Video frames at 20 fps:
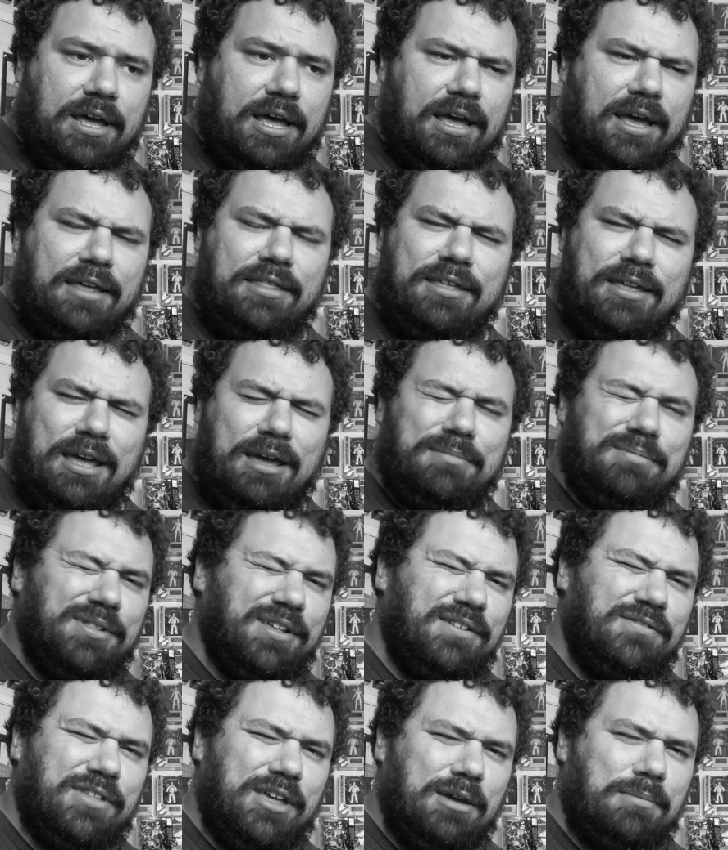I
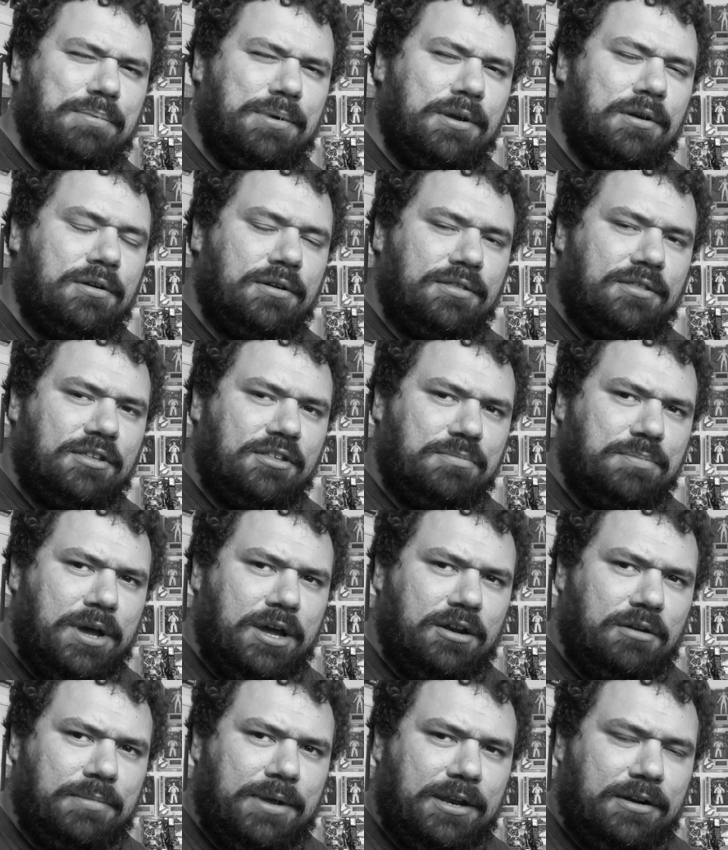believe they appeared in the
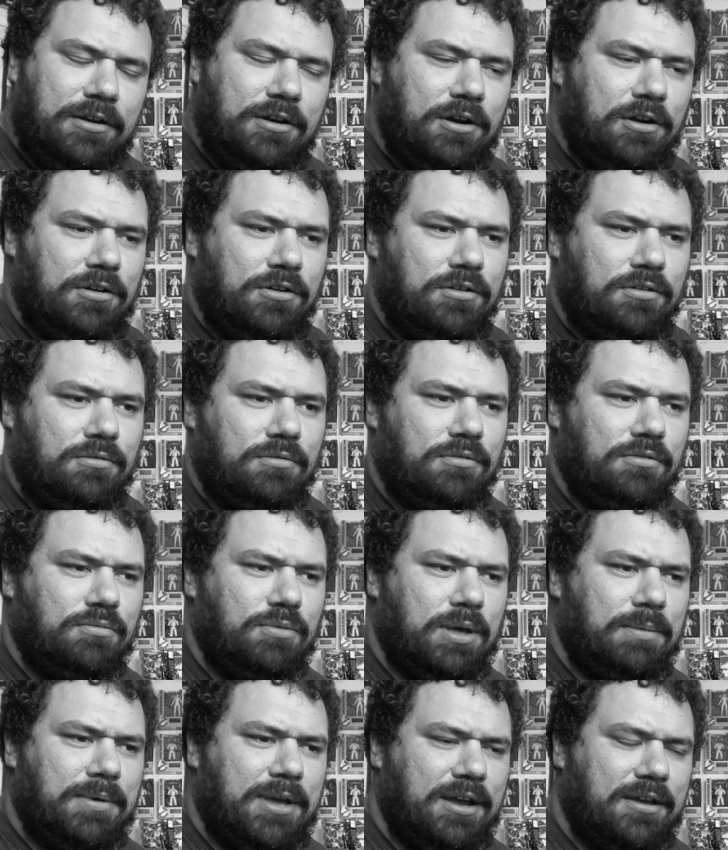Spider-Man cartoons
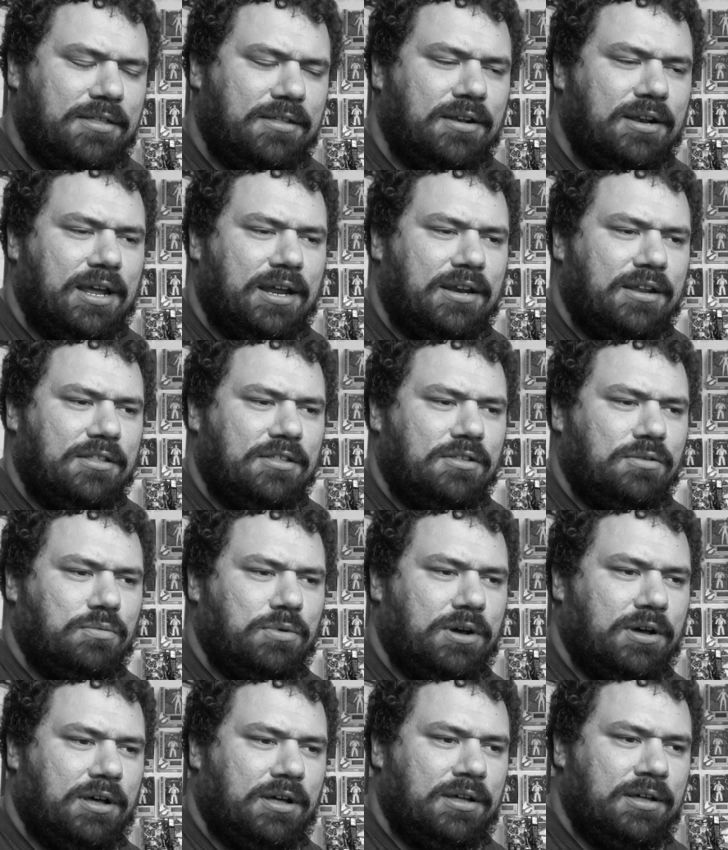way back in the 90s as
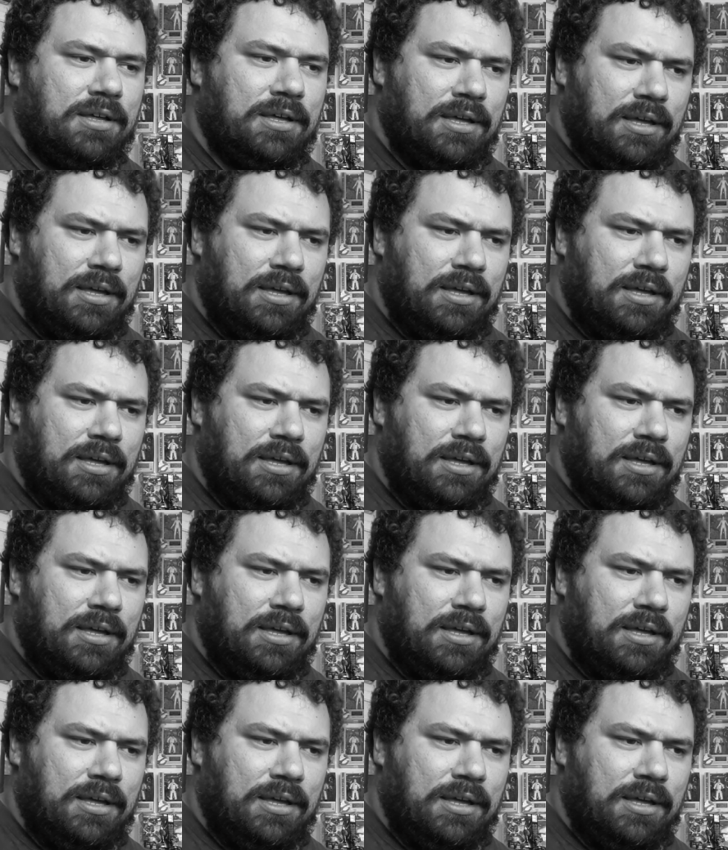well.